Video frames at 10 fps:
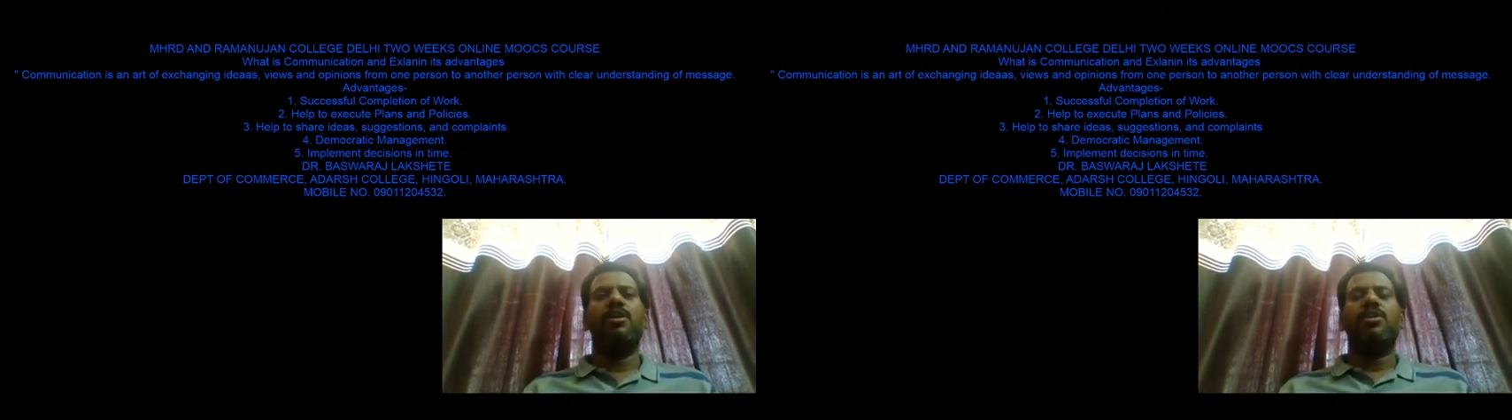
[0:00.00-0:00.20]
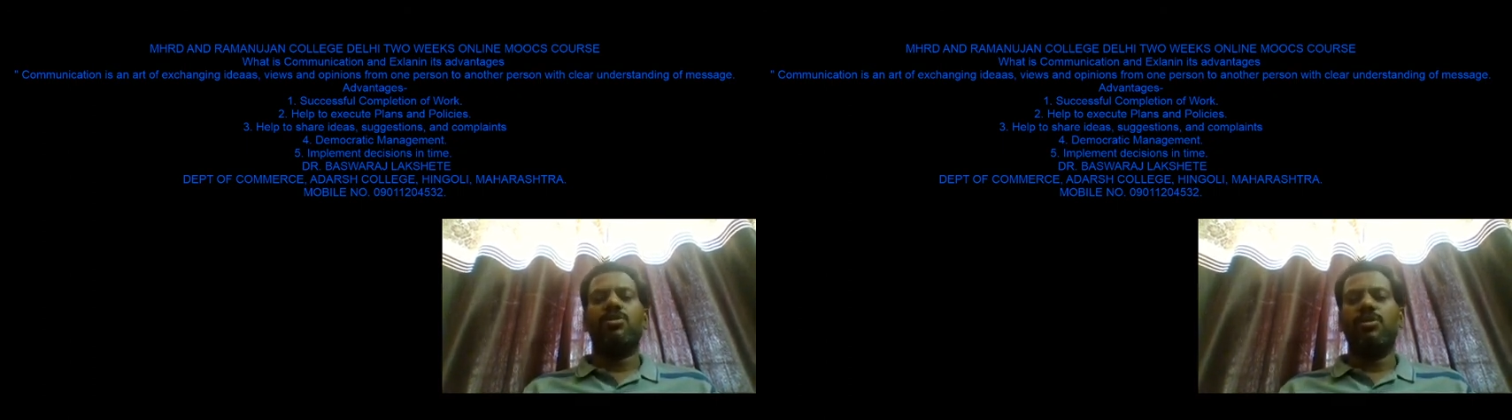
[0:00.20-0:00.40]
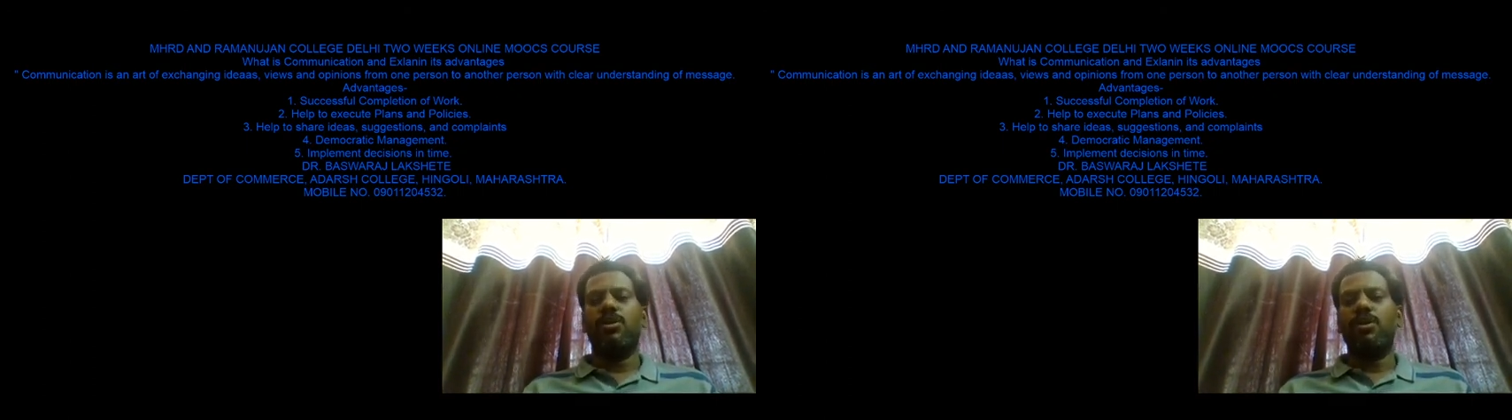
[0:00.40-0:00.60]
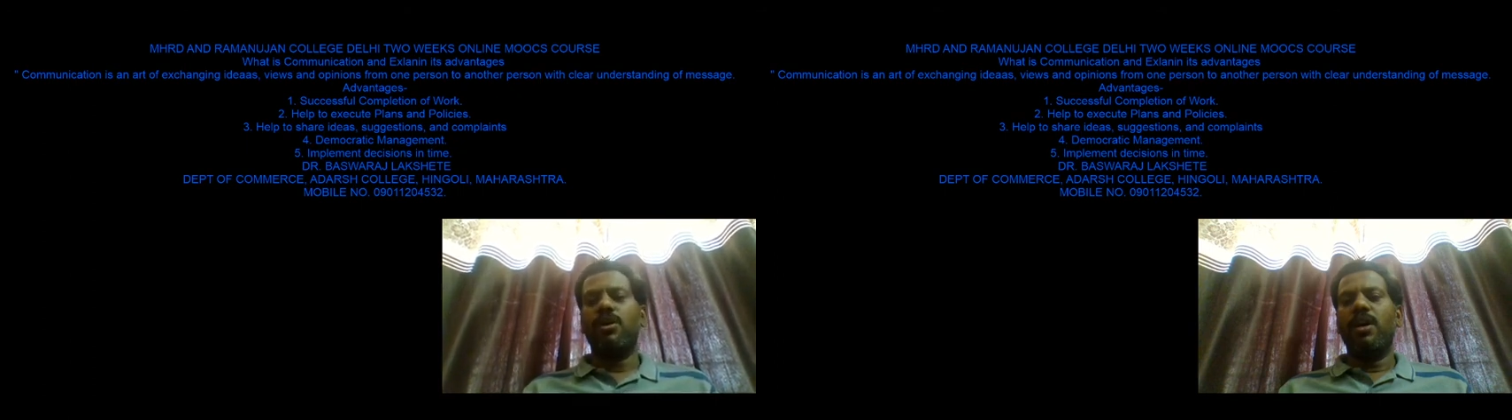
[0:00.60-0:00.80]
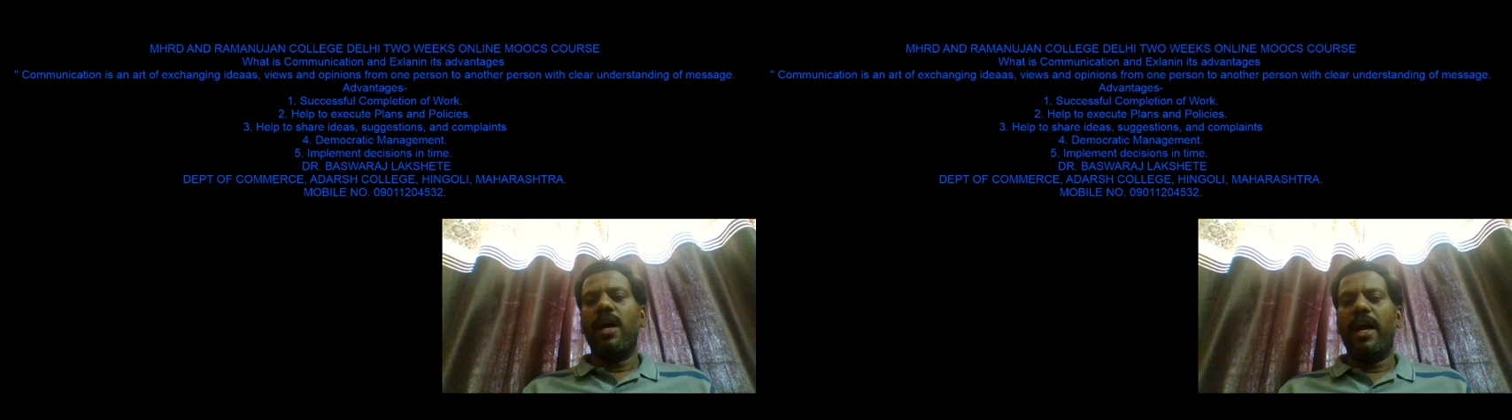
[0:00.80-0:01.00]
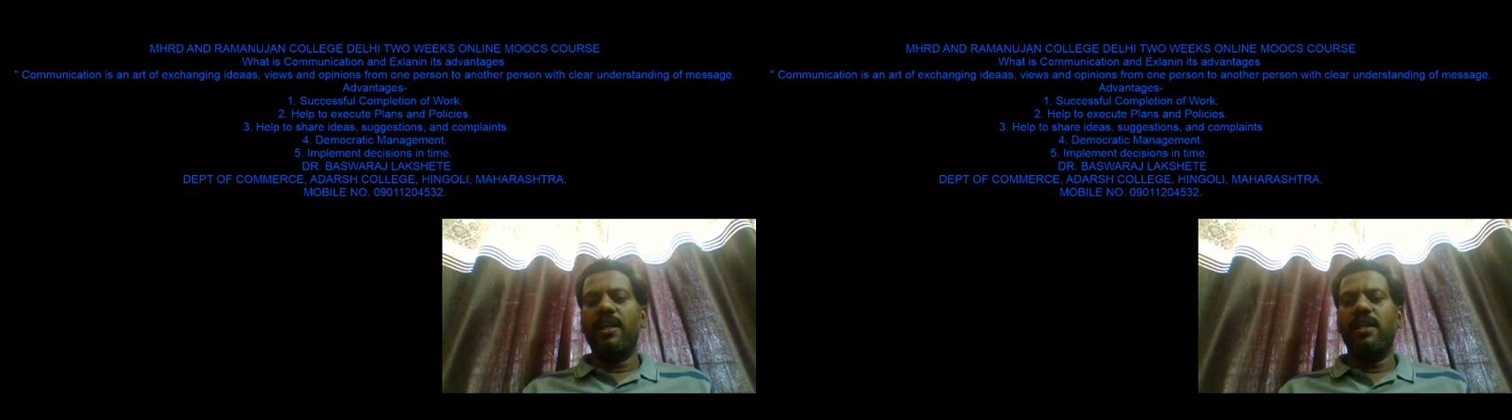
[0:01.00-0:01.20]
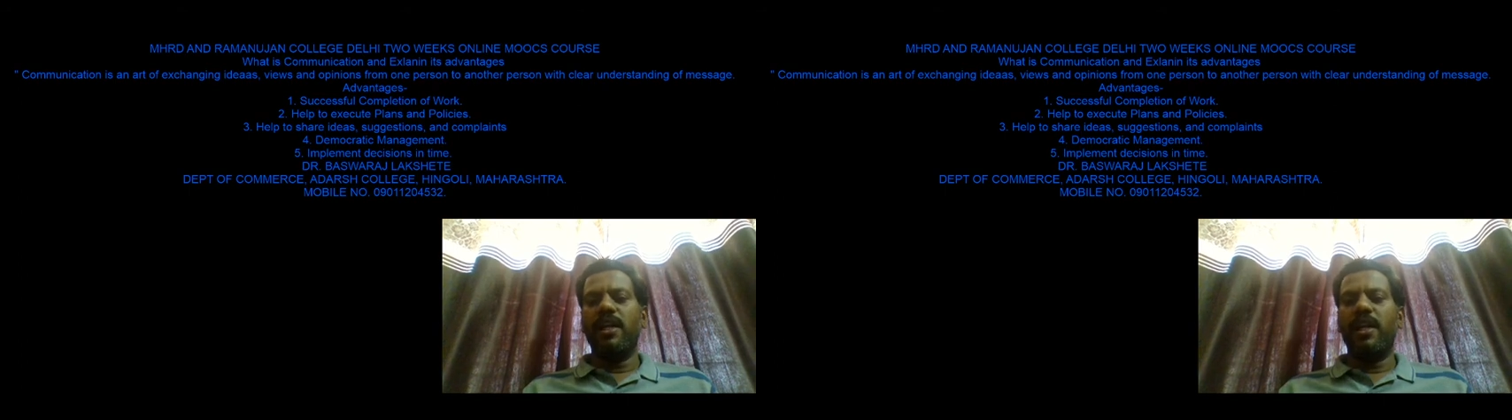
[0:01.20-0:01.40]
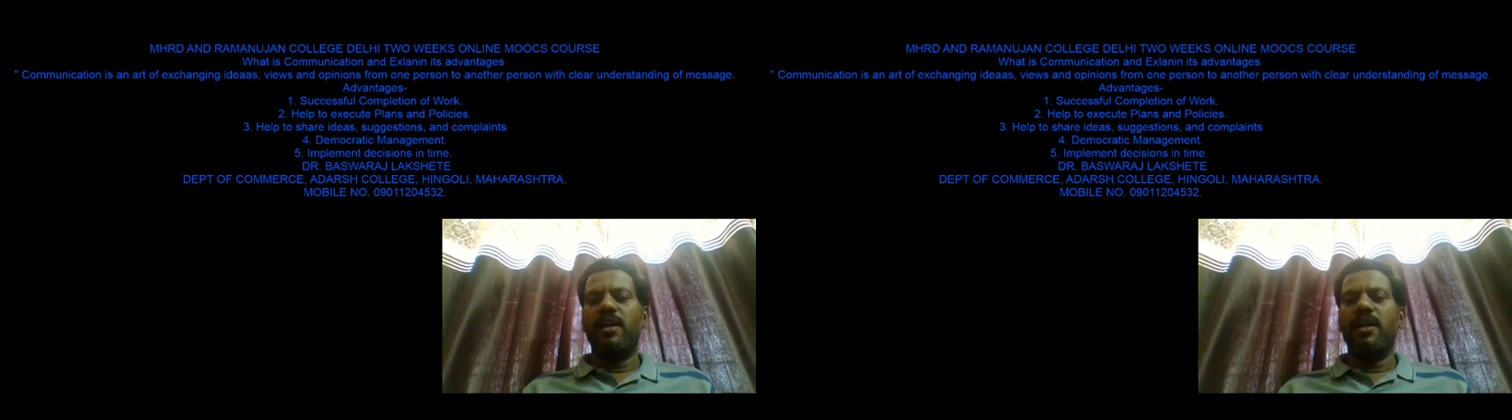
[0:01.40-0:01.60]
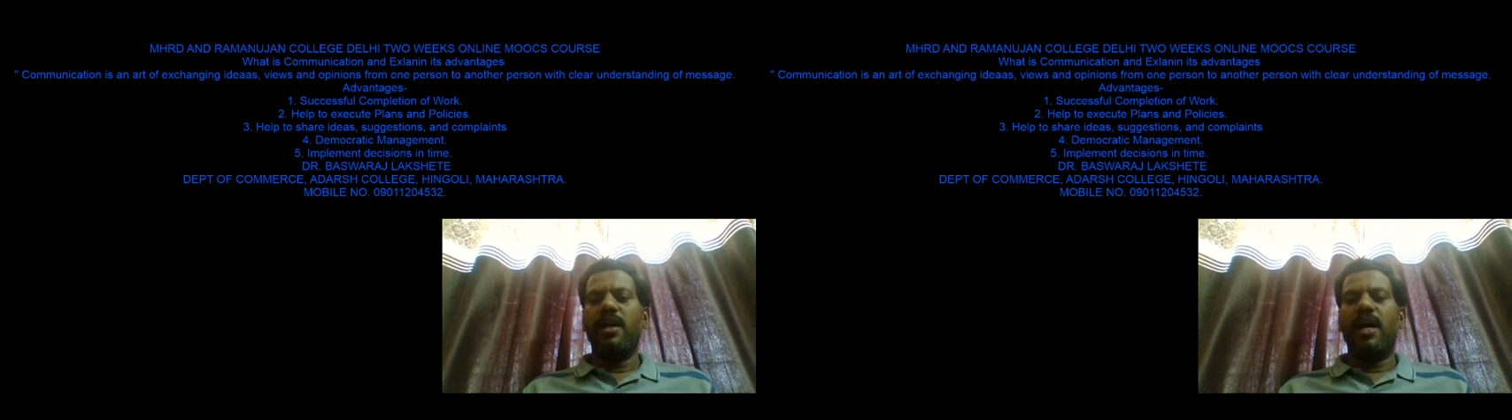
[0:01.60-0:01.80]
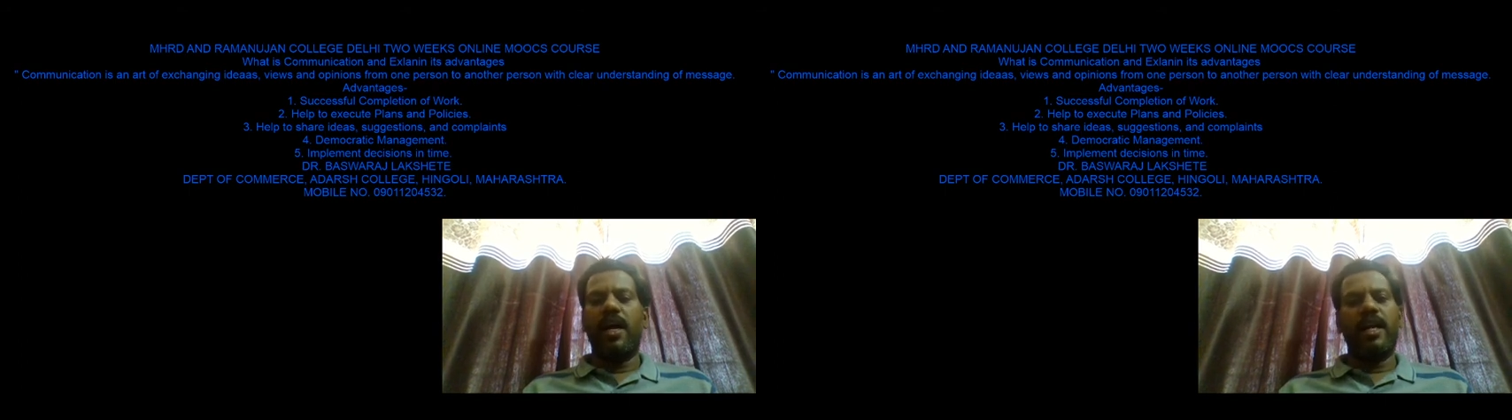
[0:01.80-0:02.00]
So at the end,
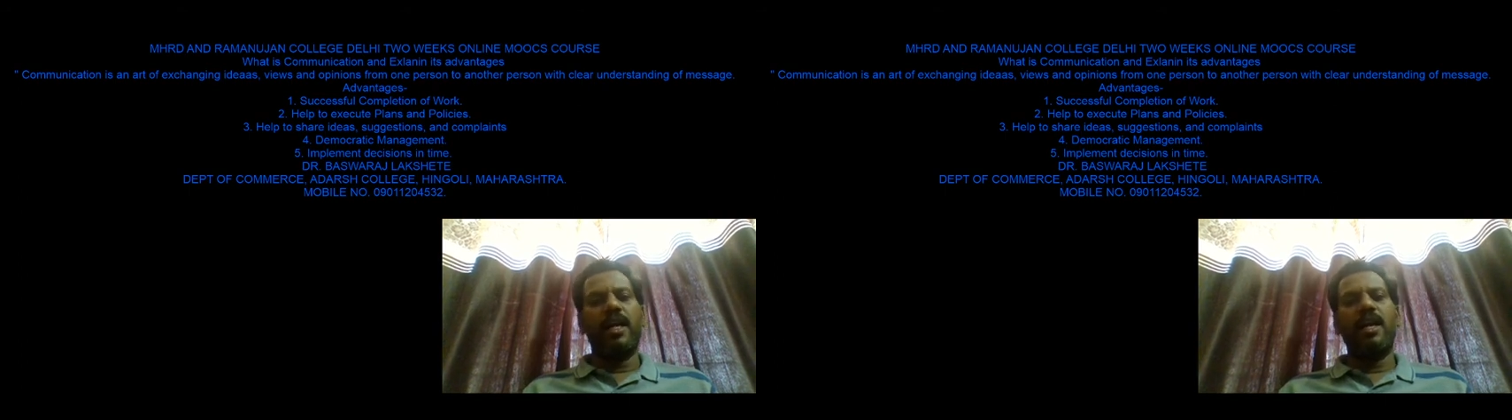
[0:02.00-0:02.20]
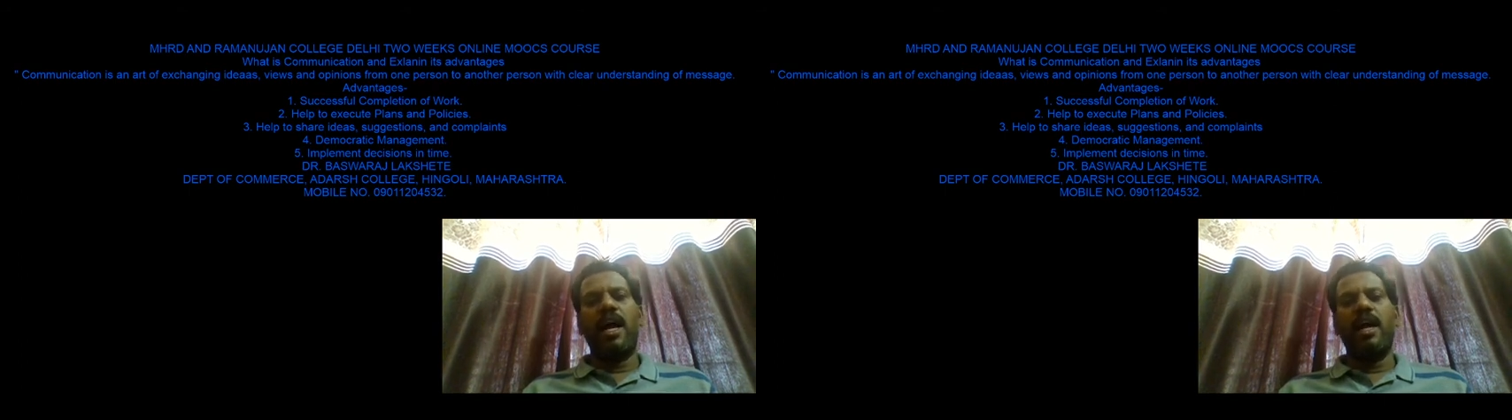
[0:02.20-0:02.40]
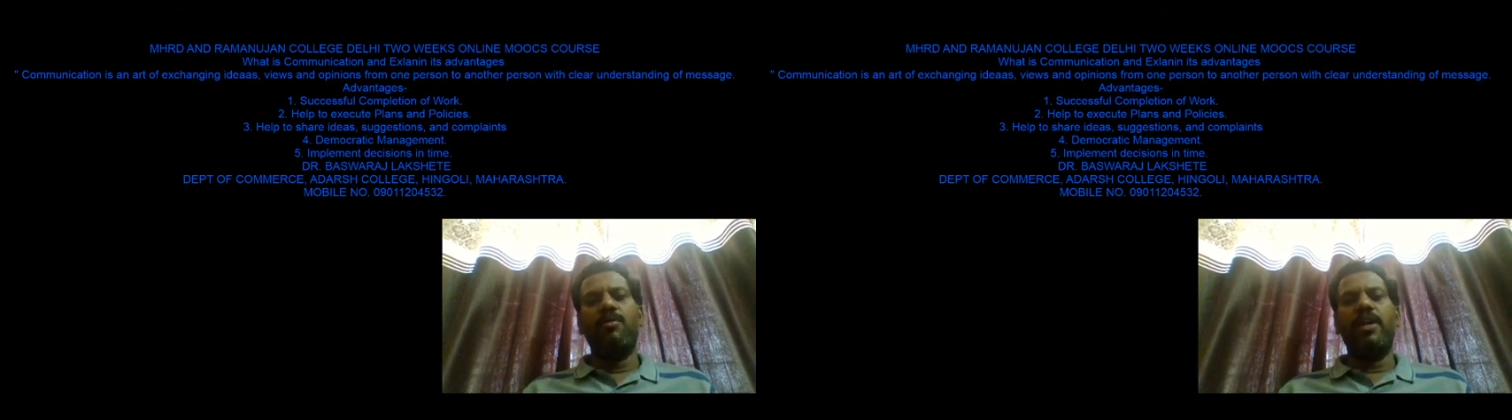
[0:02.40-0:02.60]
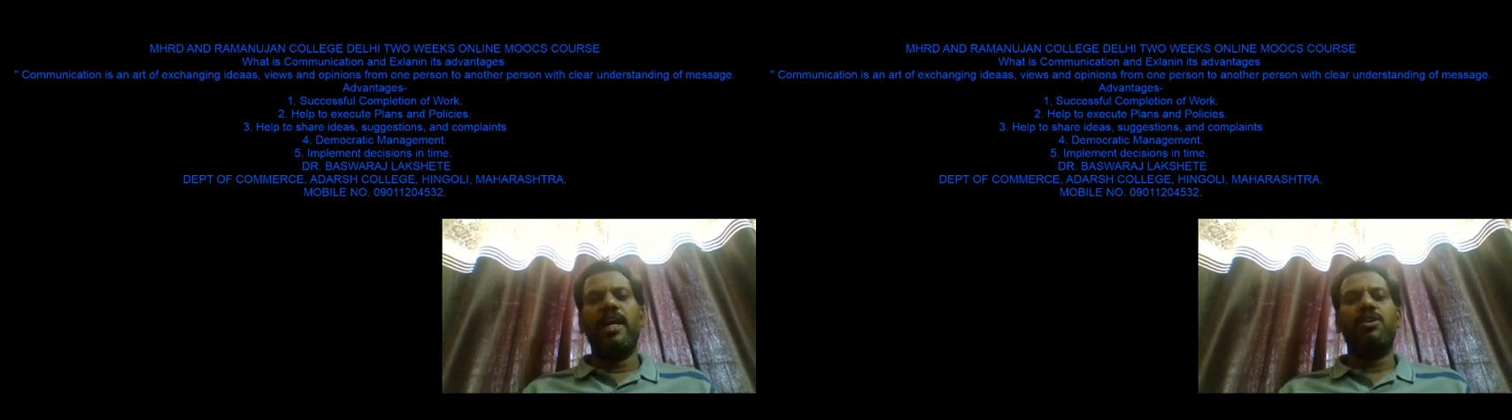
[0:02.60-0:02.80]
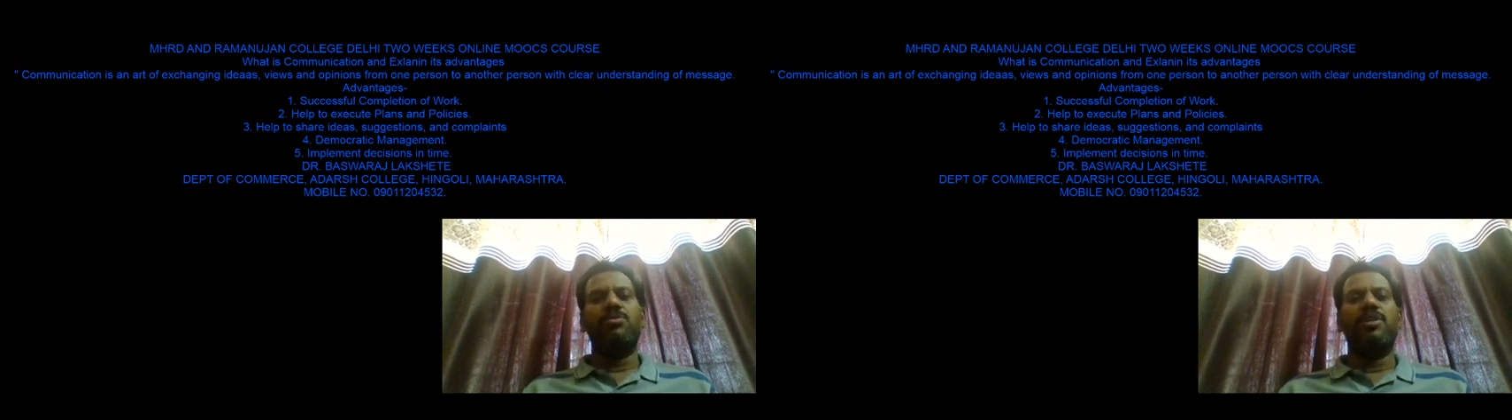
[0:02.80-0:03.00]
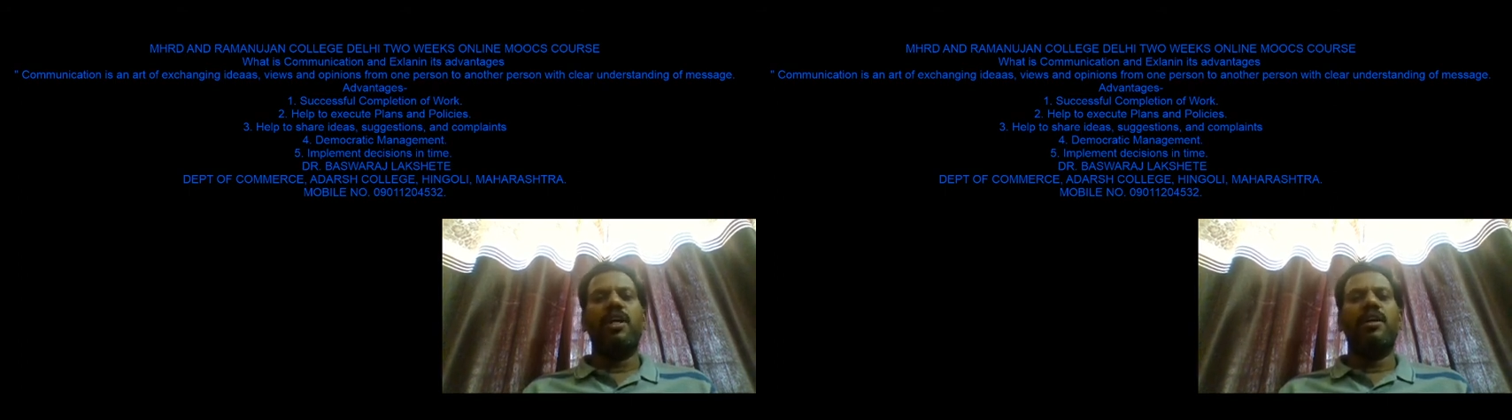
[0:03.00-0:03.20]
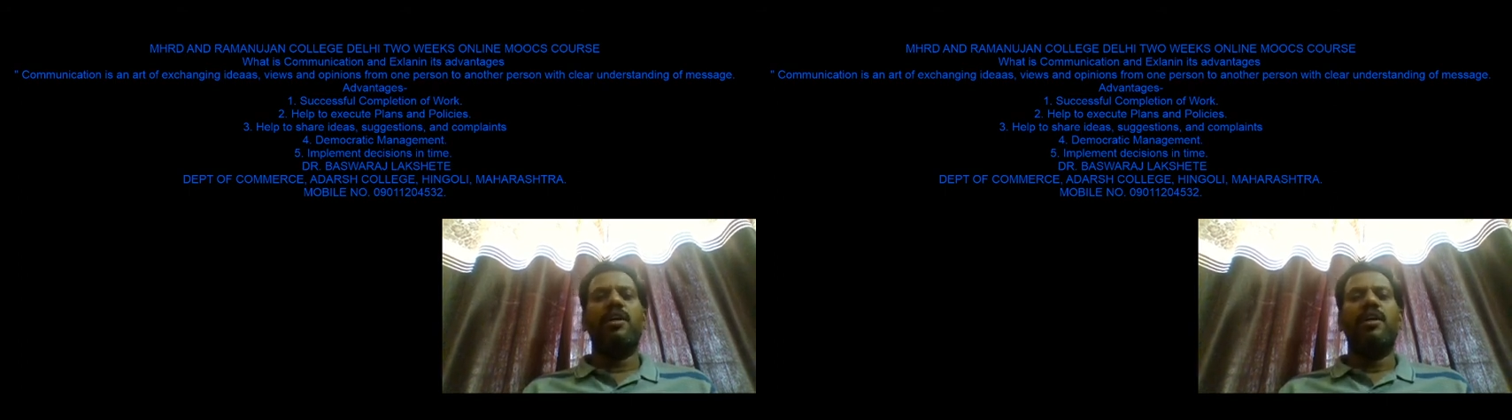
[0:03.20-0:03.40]
again I would like to say